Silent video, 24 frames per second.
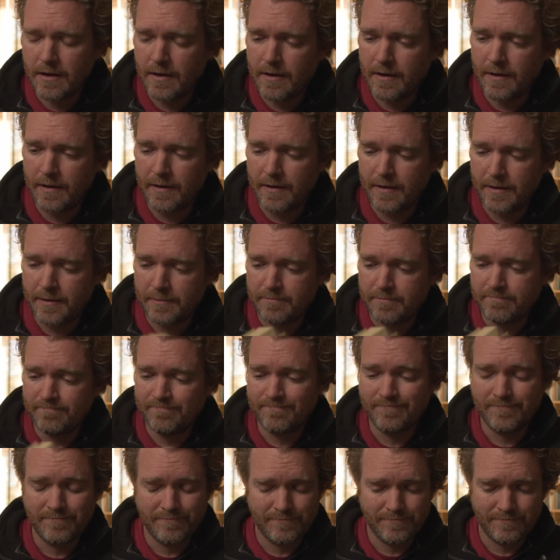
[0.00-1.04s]
Get
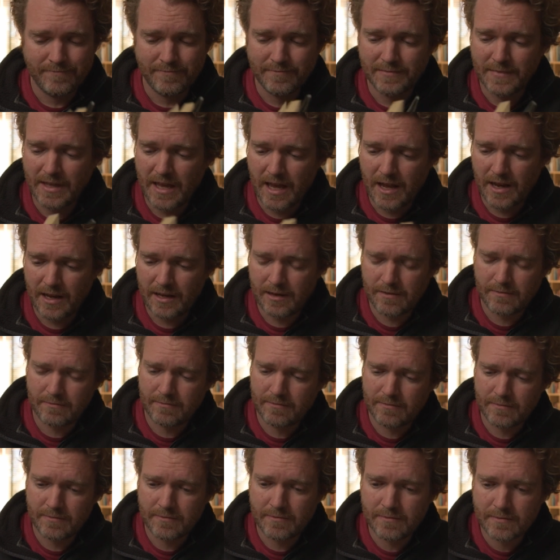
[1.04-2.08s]
it,
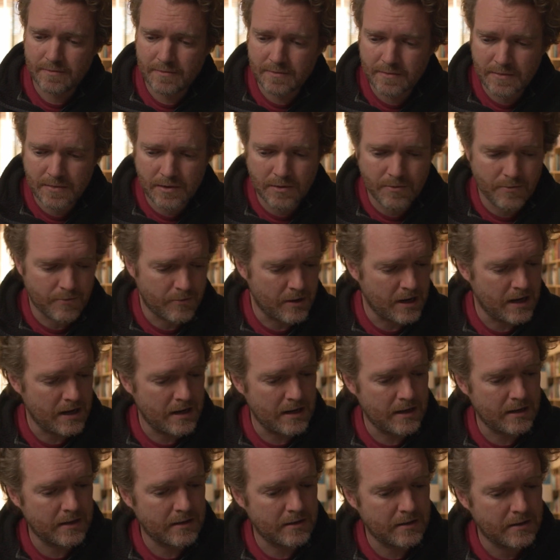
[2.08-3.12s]
read
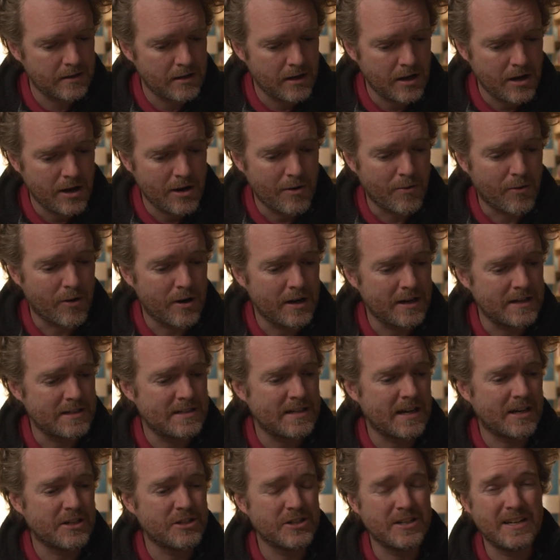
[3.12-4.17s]
it. We're in a
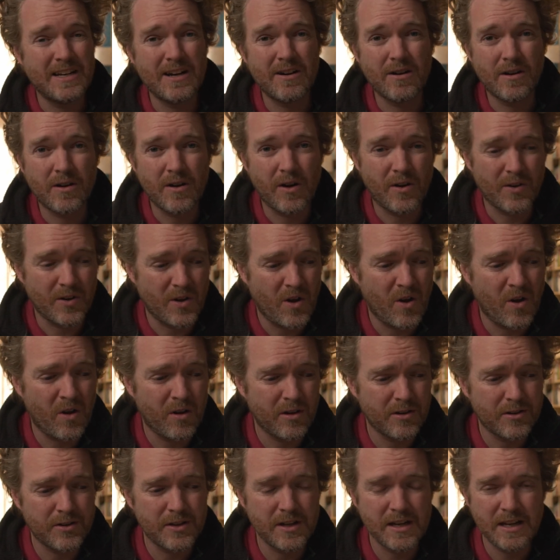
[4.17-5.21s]
section here called All
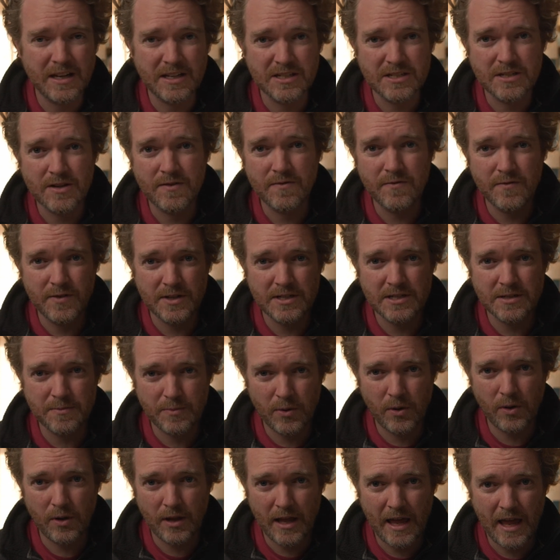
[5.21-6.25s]
Things
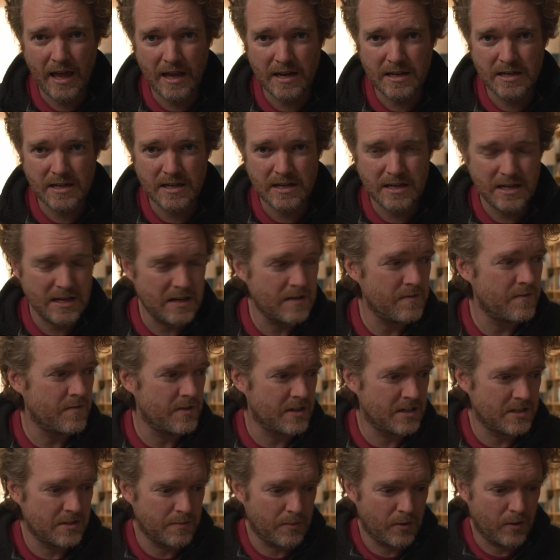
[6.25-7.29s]
Visible and
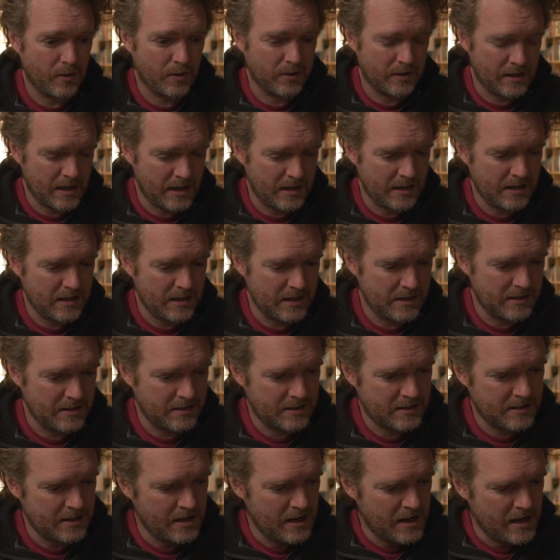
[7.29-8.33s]
Invisible. That
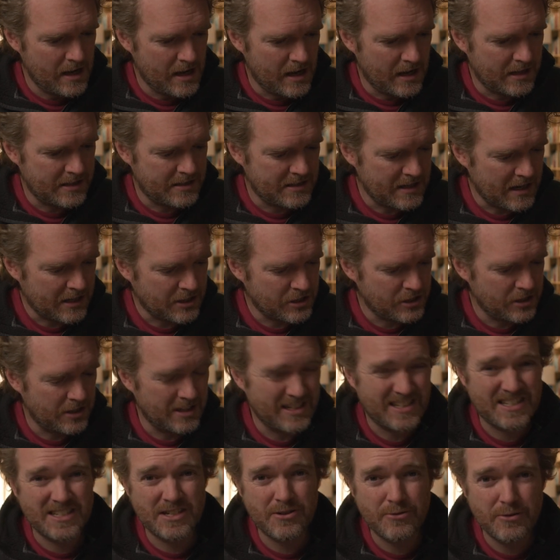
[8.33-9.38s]
is a section
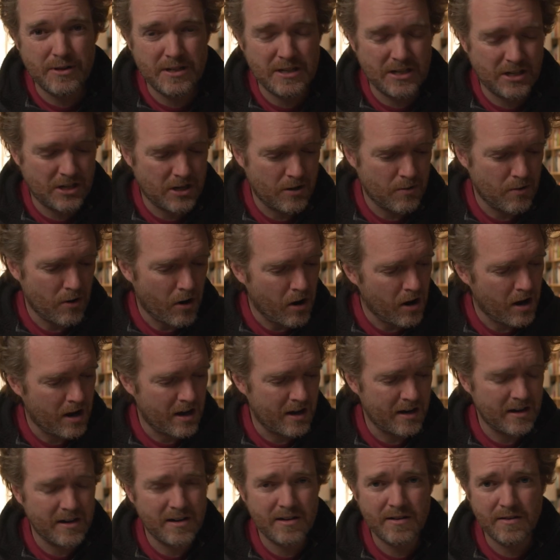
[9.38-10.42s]
that's going to go
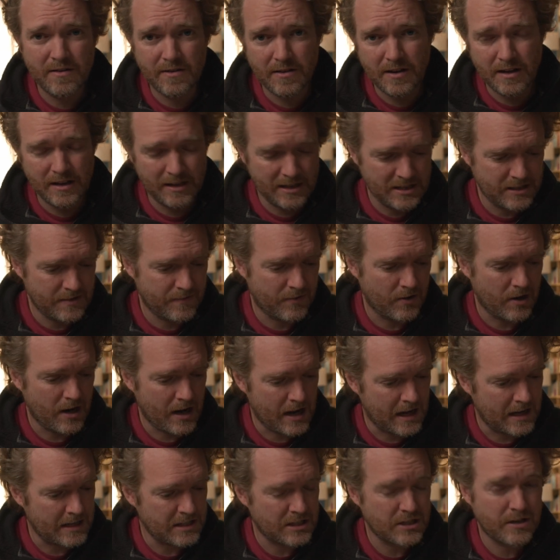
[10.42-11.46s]
on, at least for
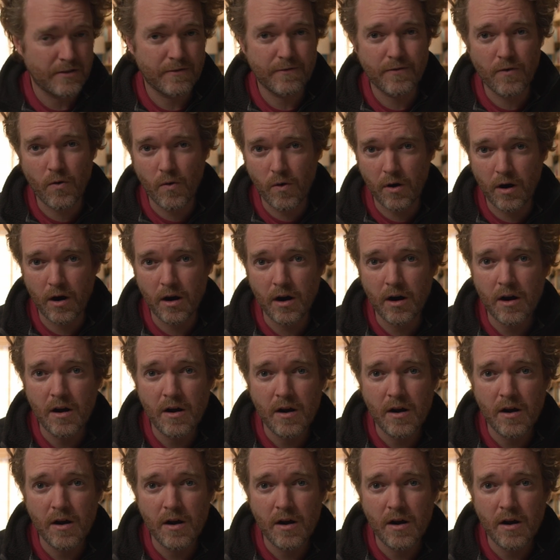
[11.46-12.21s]
us, for